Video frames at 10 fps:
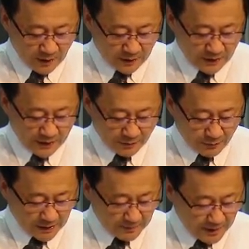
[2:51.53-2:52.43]
it has
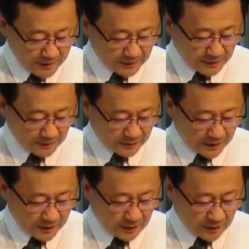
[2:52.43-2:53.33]
recommended that
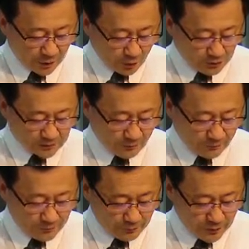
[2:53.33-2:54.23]
there are calls for
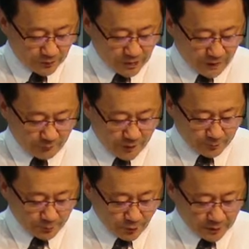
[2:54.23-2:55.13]
reviews of the
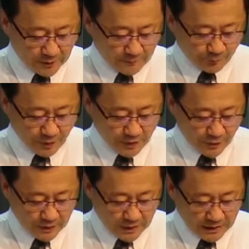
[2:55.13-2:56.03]
broader
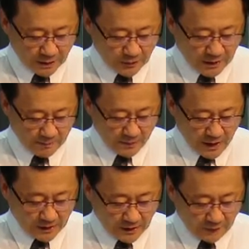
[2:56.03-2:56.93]
societal
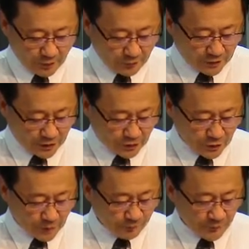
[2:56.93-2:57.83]
impact of the
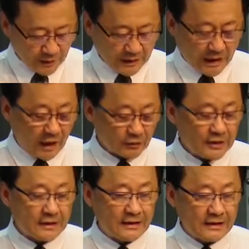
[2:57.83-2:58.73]
research the
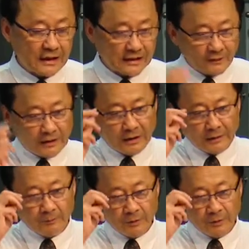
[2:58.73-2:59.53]
RGC has funded.